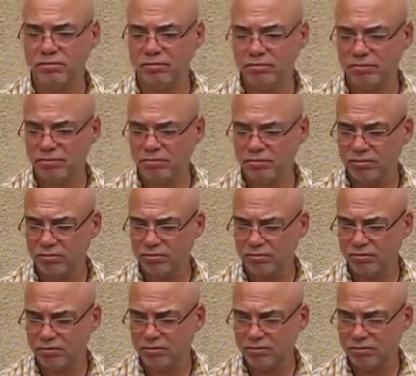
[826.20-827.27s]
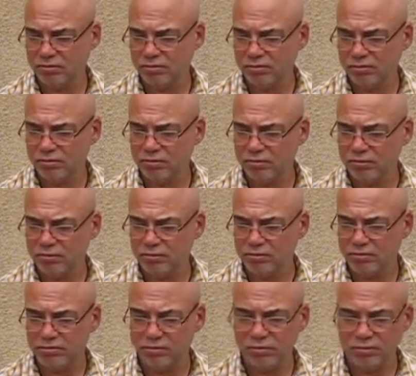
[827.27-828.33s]

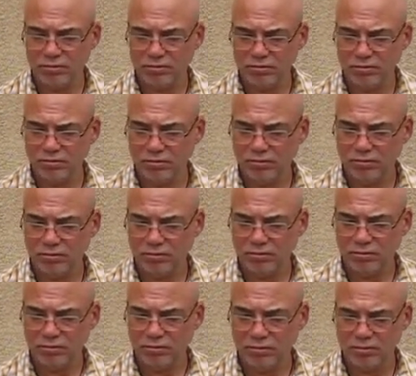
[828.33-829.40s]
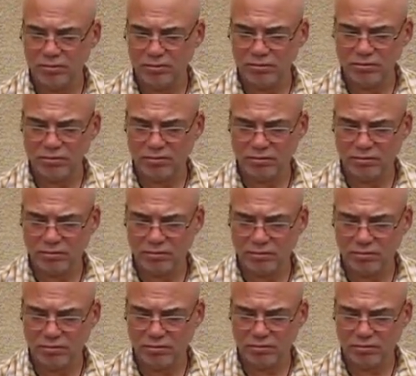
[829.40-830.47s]

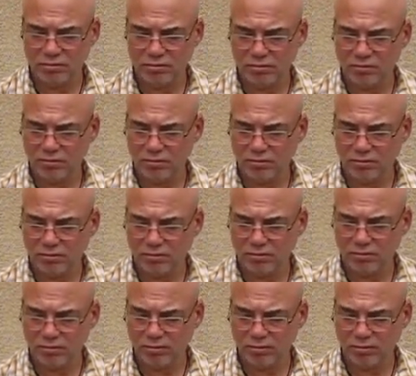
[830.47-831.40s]
The person shown says nothing.